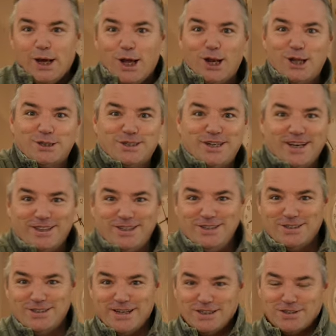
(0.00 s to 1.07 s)
Let's take
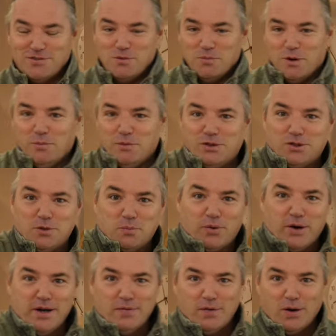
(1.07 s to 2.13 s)
these next few moments to
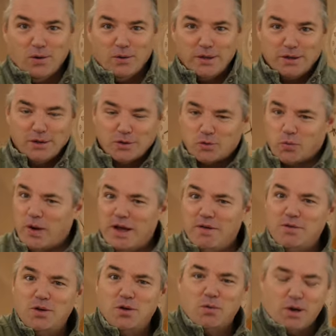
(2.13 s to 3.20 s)
pray in the Holy Ghost. Wherever
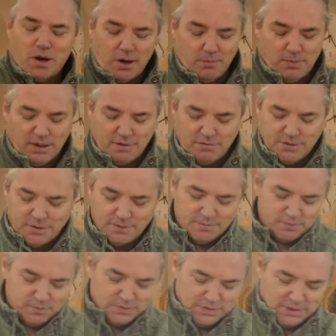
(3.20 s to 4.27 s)
you are, beloved,
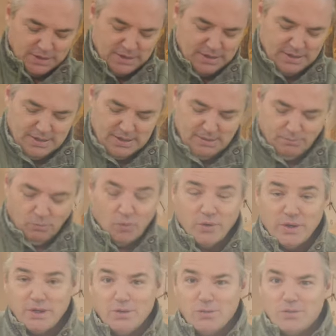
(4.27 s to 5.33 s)

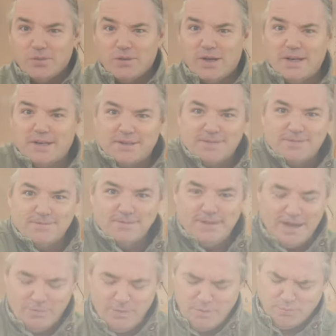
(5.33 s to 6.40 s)
morning, noon, or night,
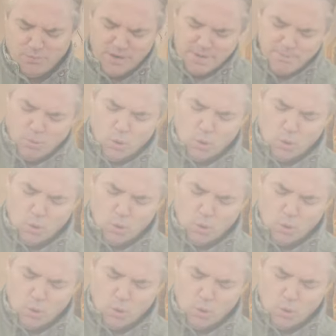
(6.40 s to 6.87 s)
now we pray.